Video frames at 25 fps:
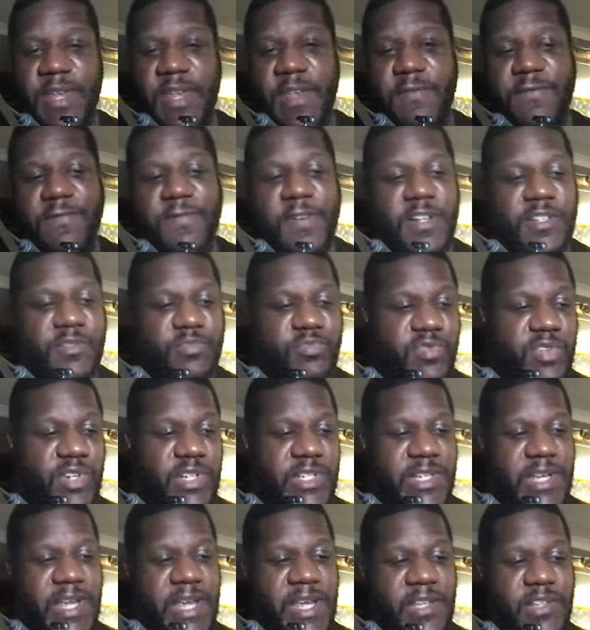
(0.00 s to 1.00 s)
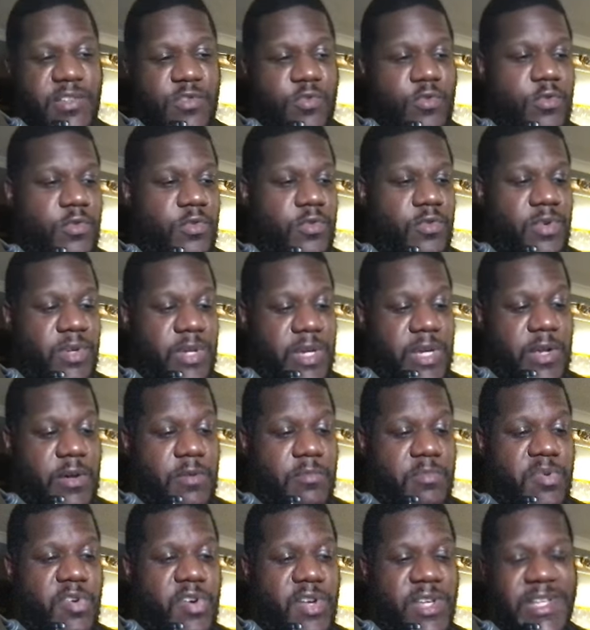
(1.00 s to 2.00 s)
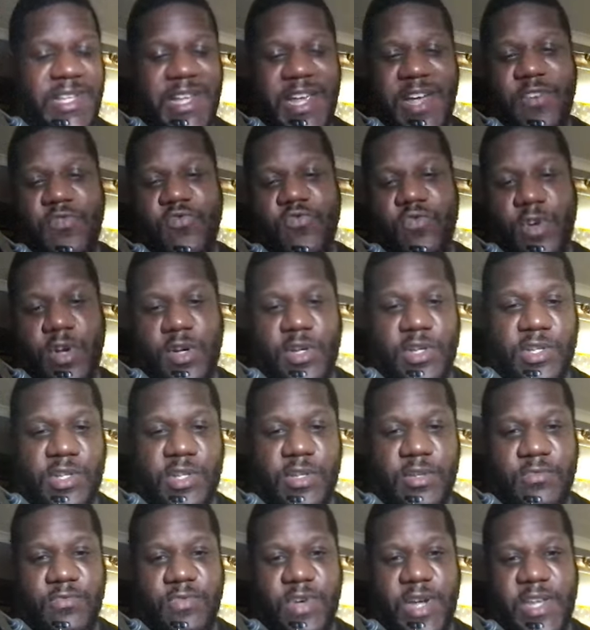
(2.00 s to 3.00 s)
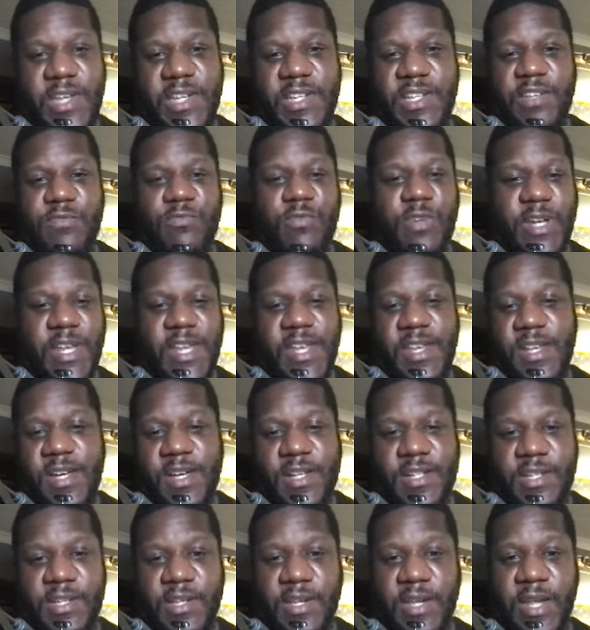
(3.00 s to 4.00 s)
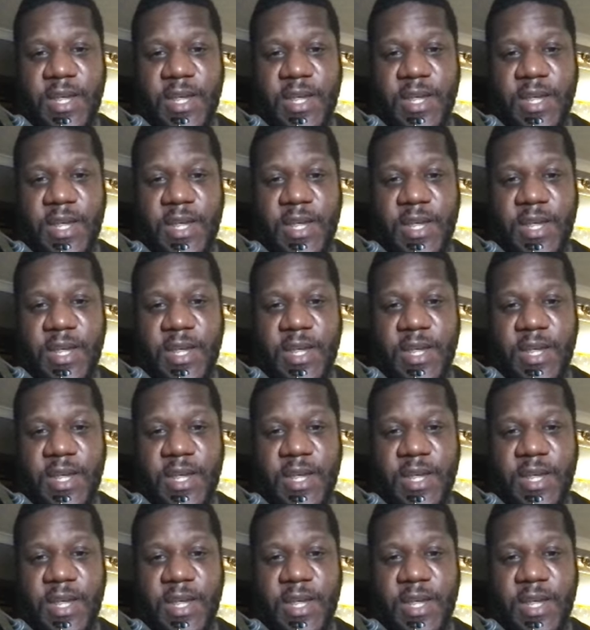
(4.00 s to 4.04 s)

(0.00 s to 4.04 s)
FUDs projects, or points out rugs, right? This is what he does.